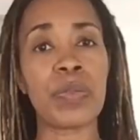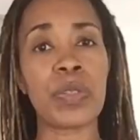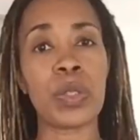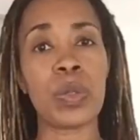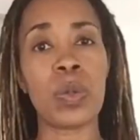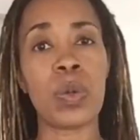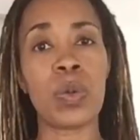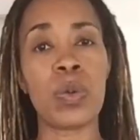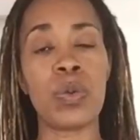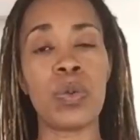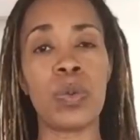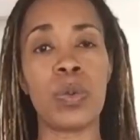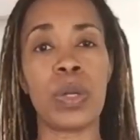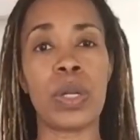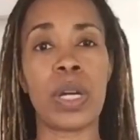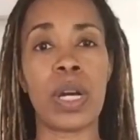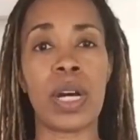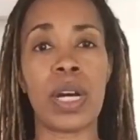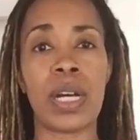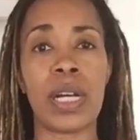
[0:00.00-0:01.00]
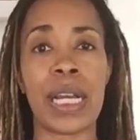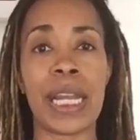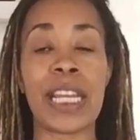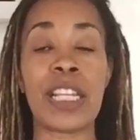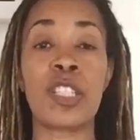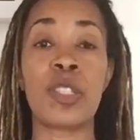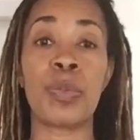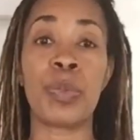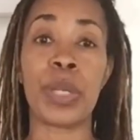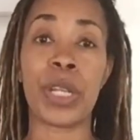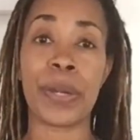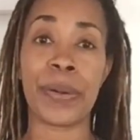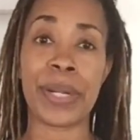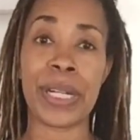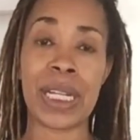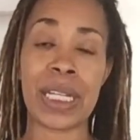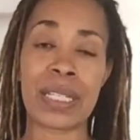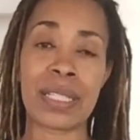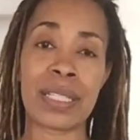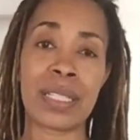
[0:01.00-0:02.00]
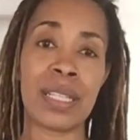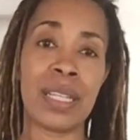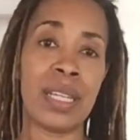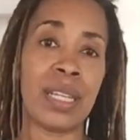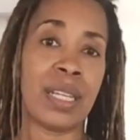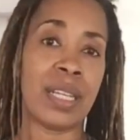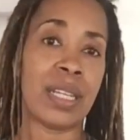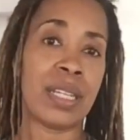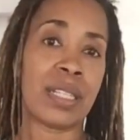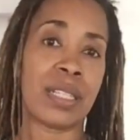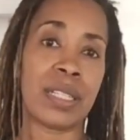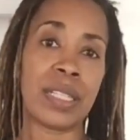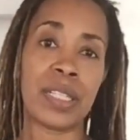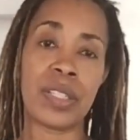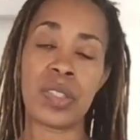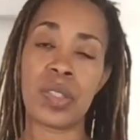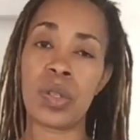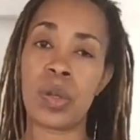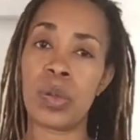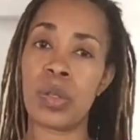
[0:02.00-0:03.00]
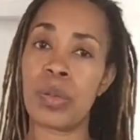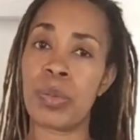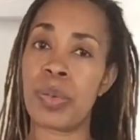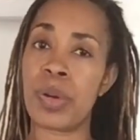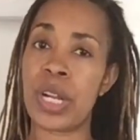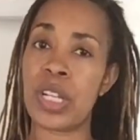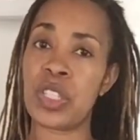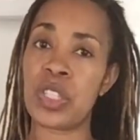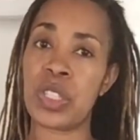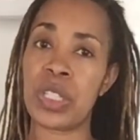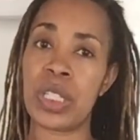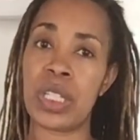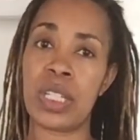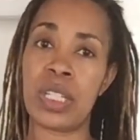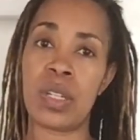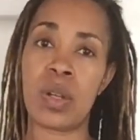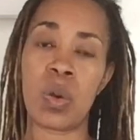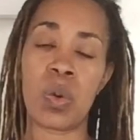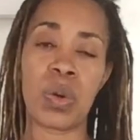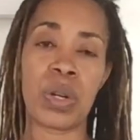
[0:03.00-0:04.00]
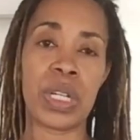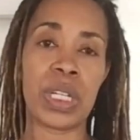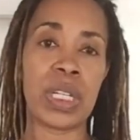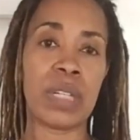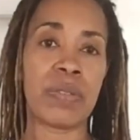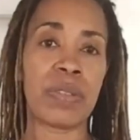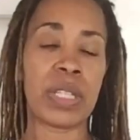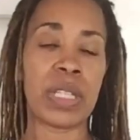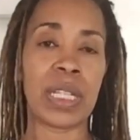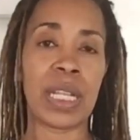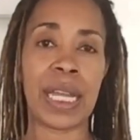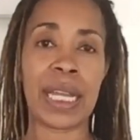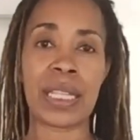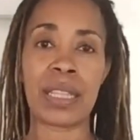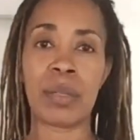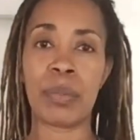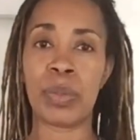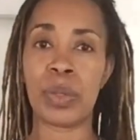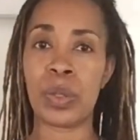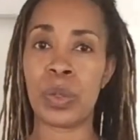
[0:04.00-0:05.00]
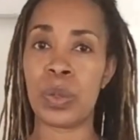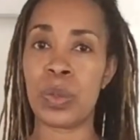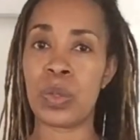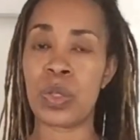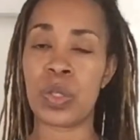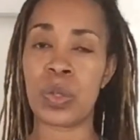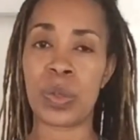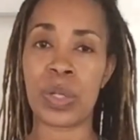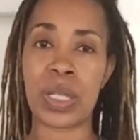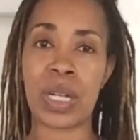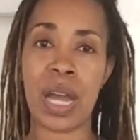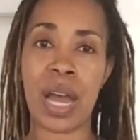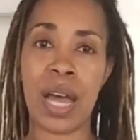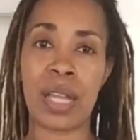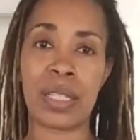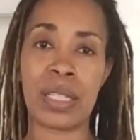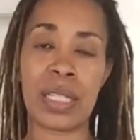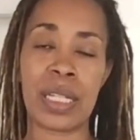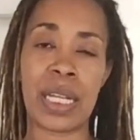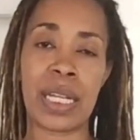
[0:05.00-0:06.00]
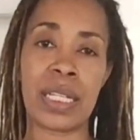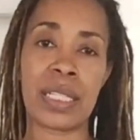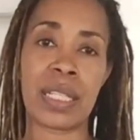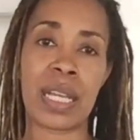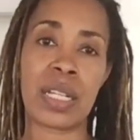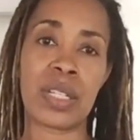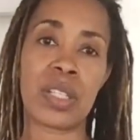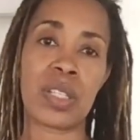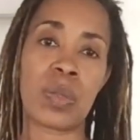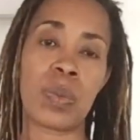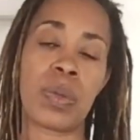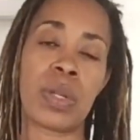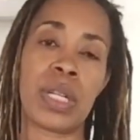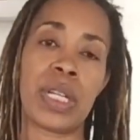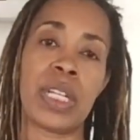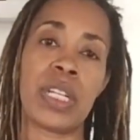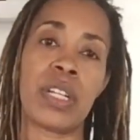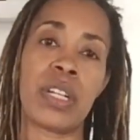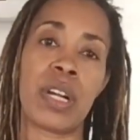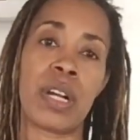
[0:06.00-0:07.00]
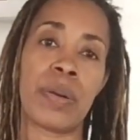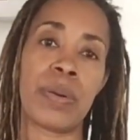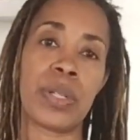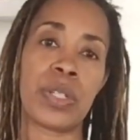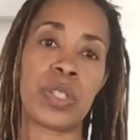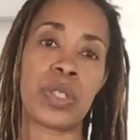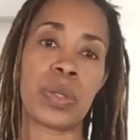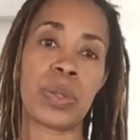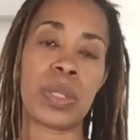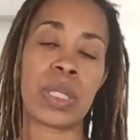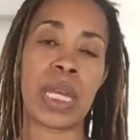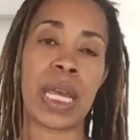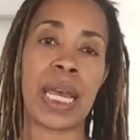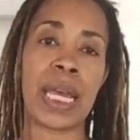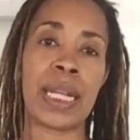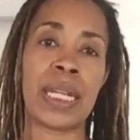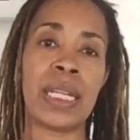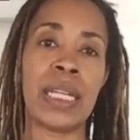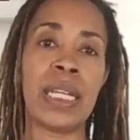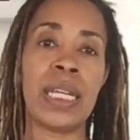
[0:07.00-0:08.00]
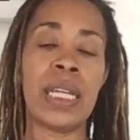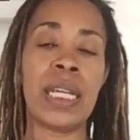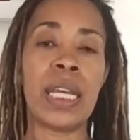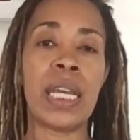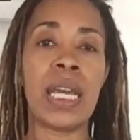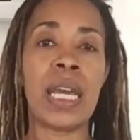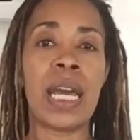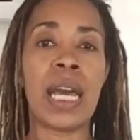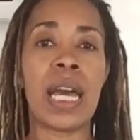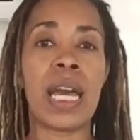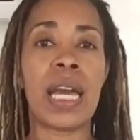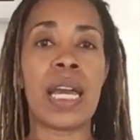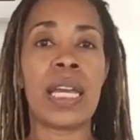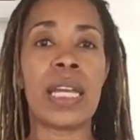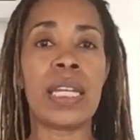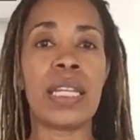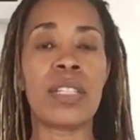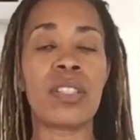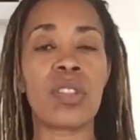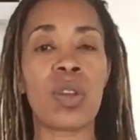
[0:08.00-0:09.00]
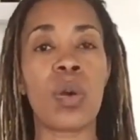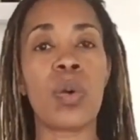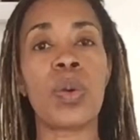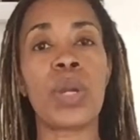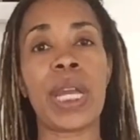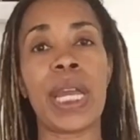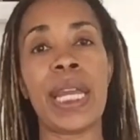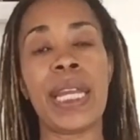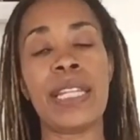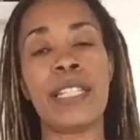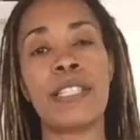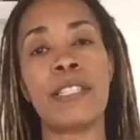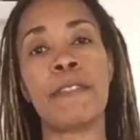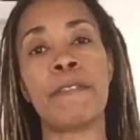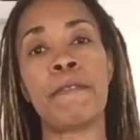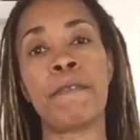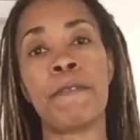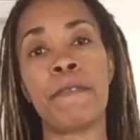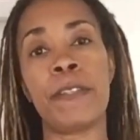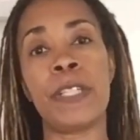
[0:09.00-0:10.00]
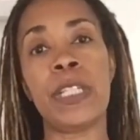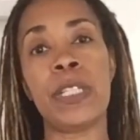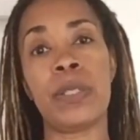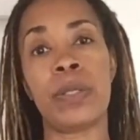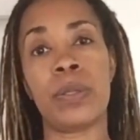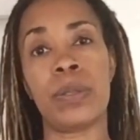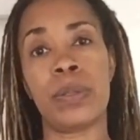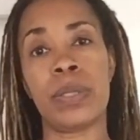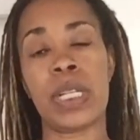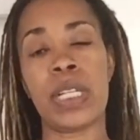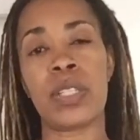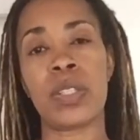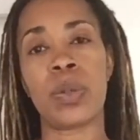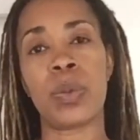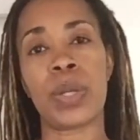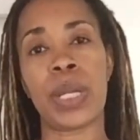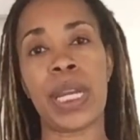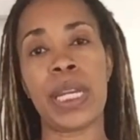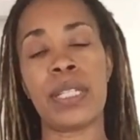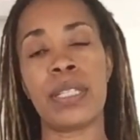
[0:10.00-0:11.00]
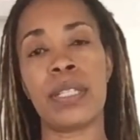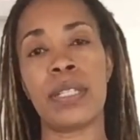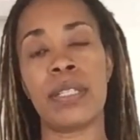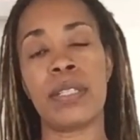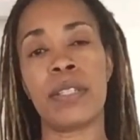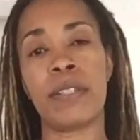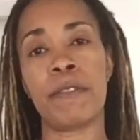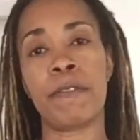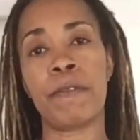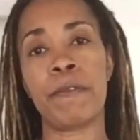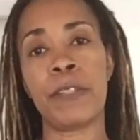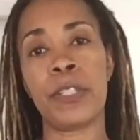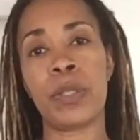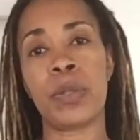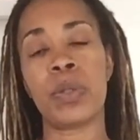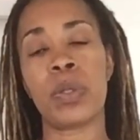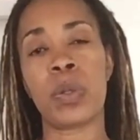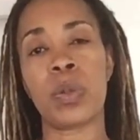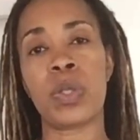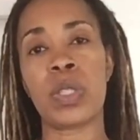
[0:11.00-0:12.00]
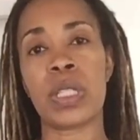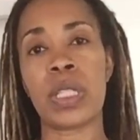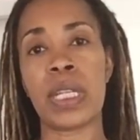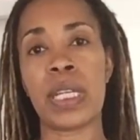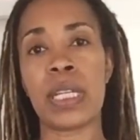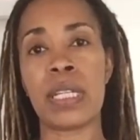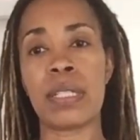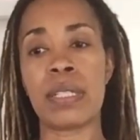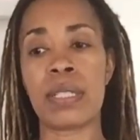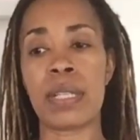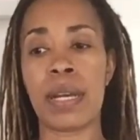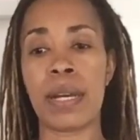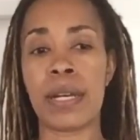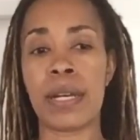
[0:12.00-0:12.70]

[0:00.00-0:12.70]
you who experience seasonal depression or even like the blues during the holidays, I just want to encourage you that it's okay to feel. It's okay to feel those things,